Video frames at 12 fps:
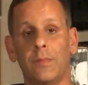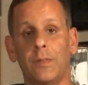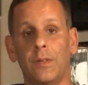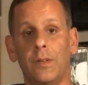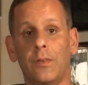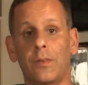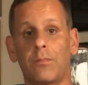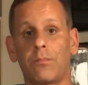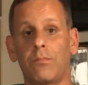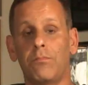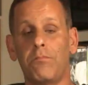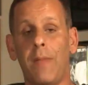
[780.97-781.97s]
you know,
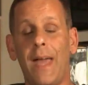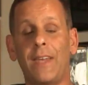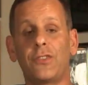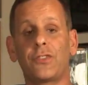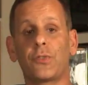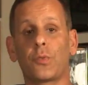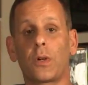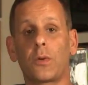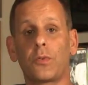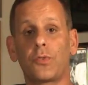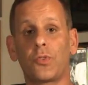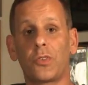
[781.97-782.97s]
manage to work
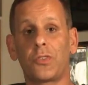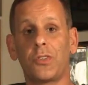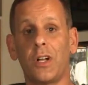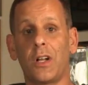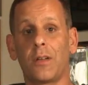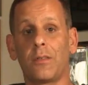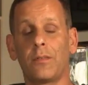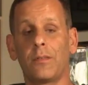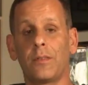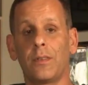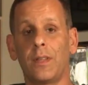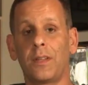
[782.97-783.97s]
with George Young. And